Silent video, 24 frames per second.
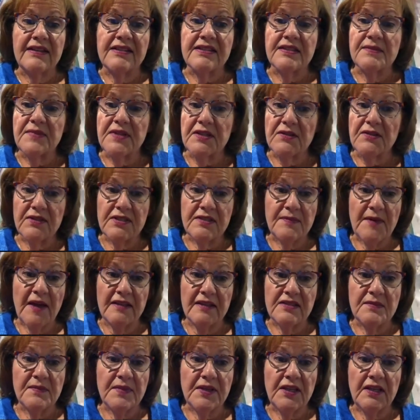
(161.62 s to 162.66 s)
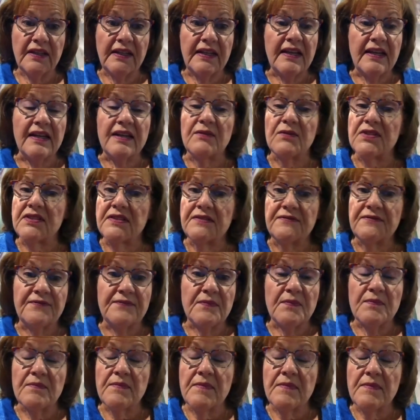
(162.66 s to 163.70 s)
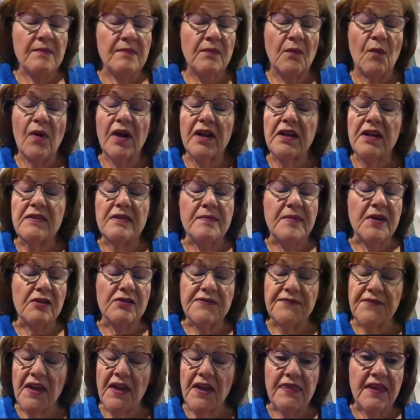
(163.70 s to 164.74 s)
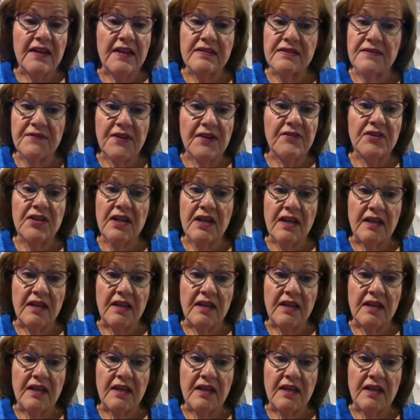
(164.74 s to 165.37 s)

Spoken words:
It's a big responsibility and it was one of the most fun things I've ever